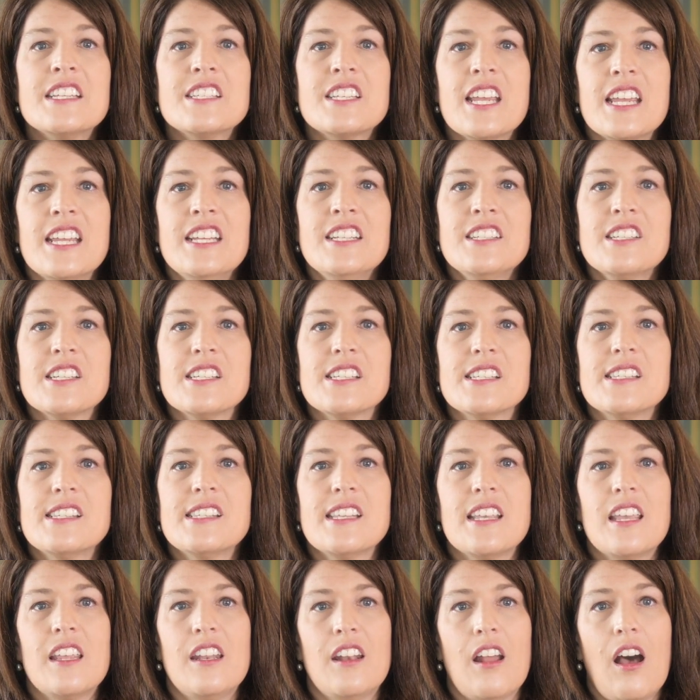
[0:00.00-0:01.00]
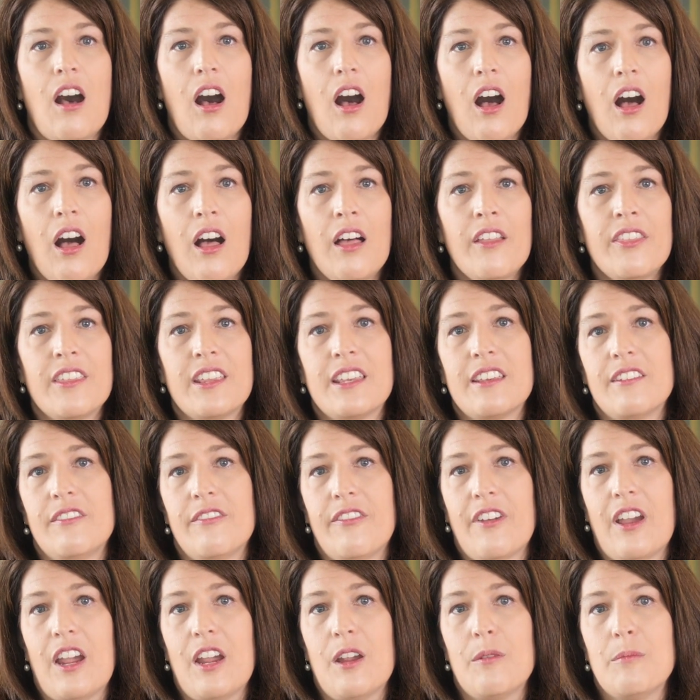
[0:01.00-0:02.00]
Changes in all the
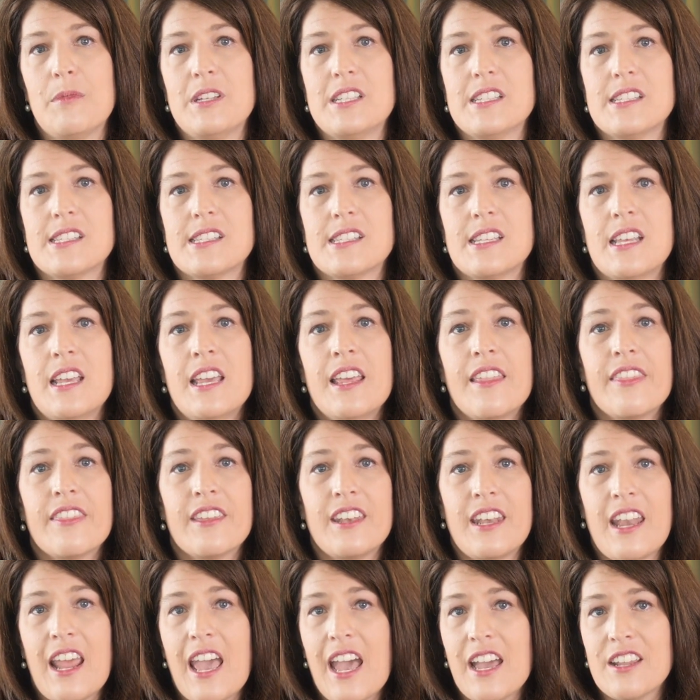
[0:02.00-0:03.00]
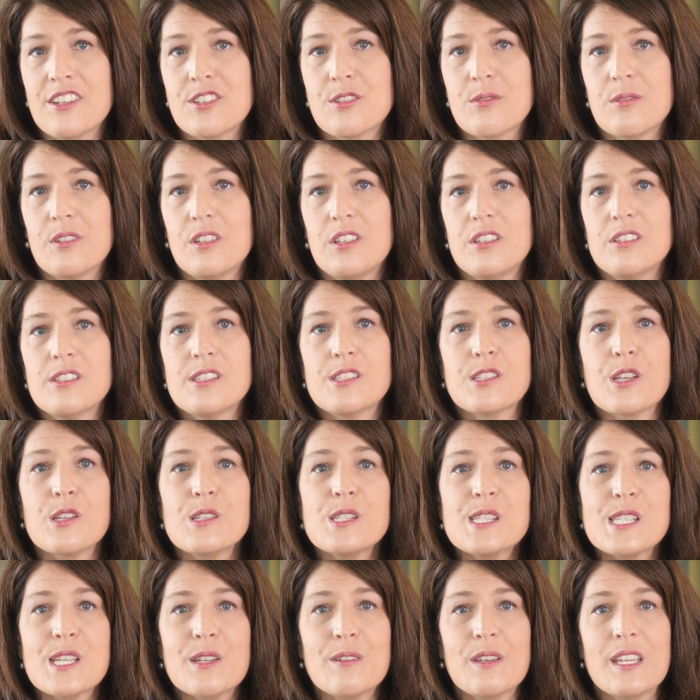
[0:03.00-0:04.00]
environments, the natural,
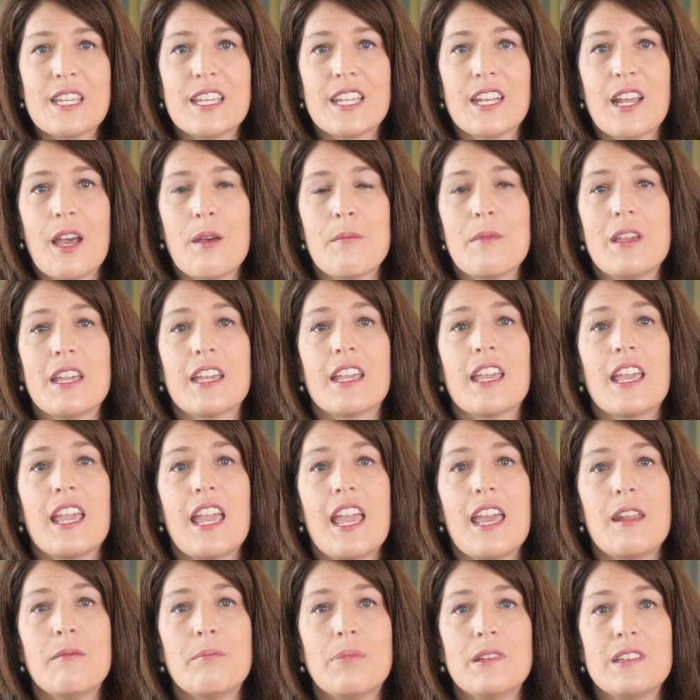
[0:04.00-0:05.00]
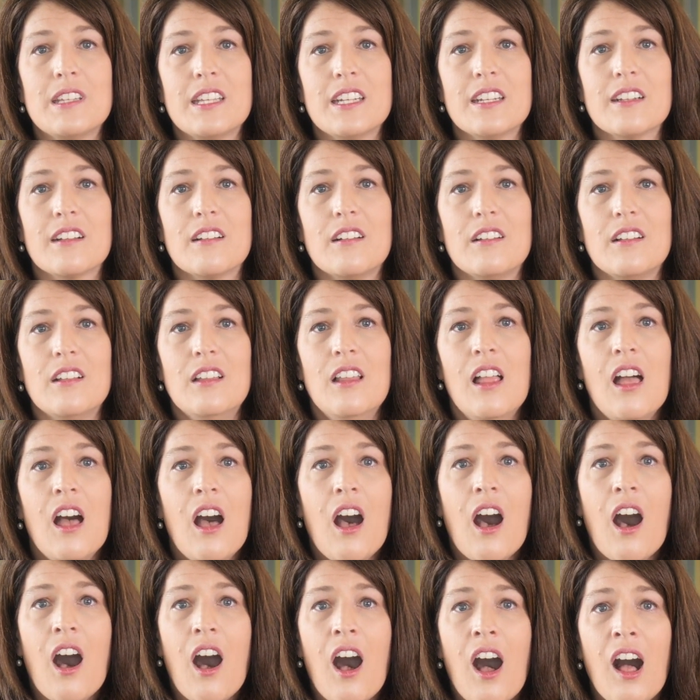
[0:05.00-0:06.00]
socioeconomic, and political,
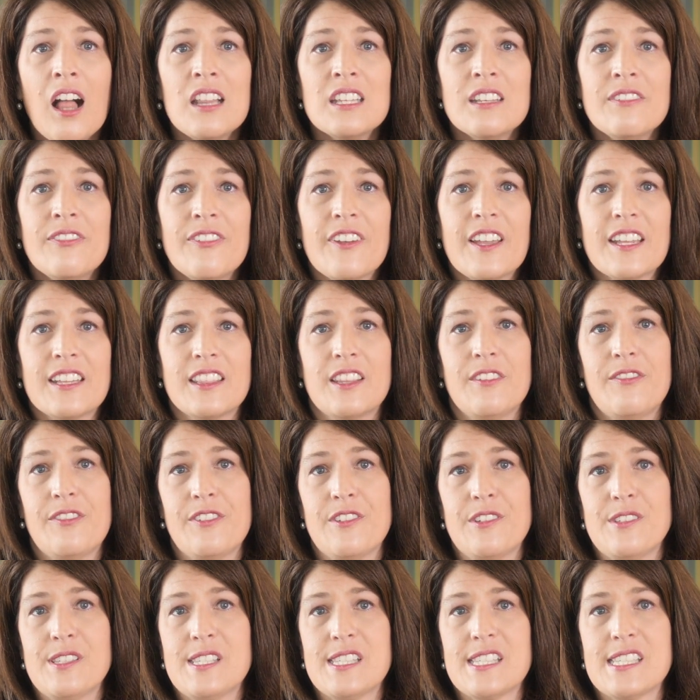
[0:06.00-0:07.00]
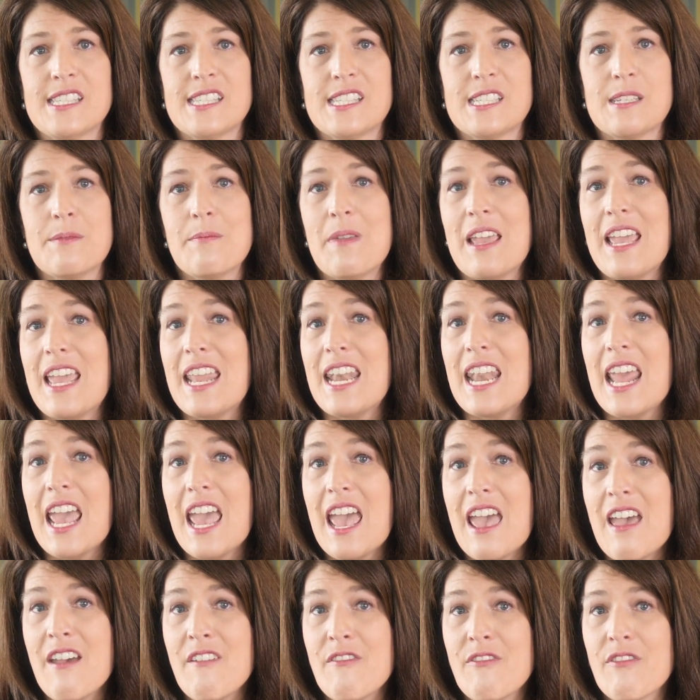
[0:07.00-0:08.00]
all affect the food system and
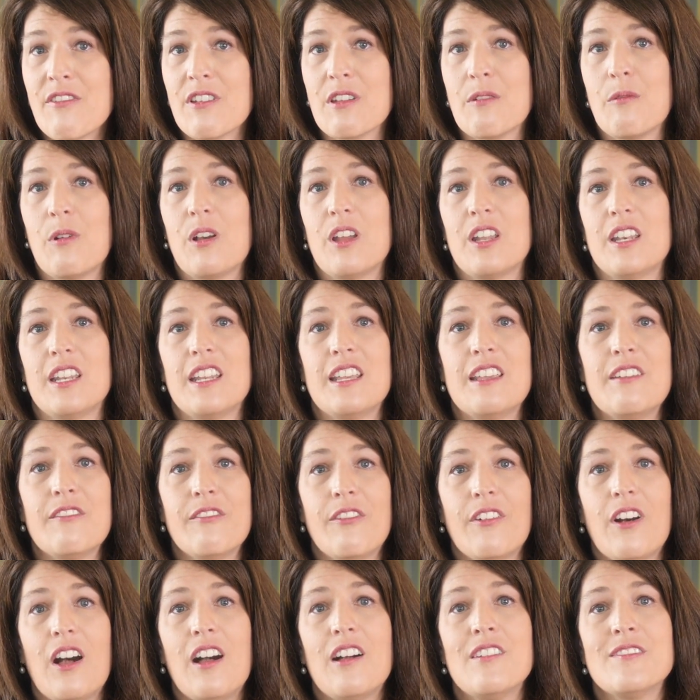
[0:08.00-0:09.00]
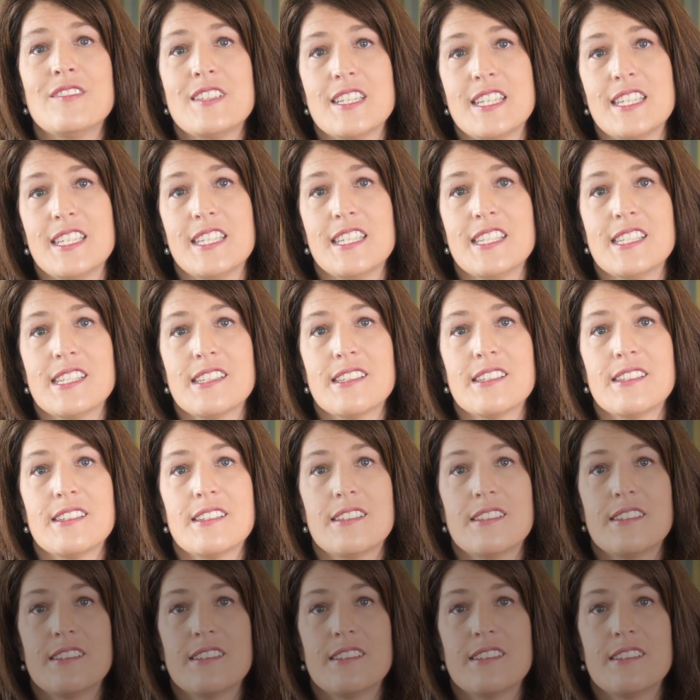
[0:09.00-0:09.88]
everyone involved in it.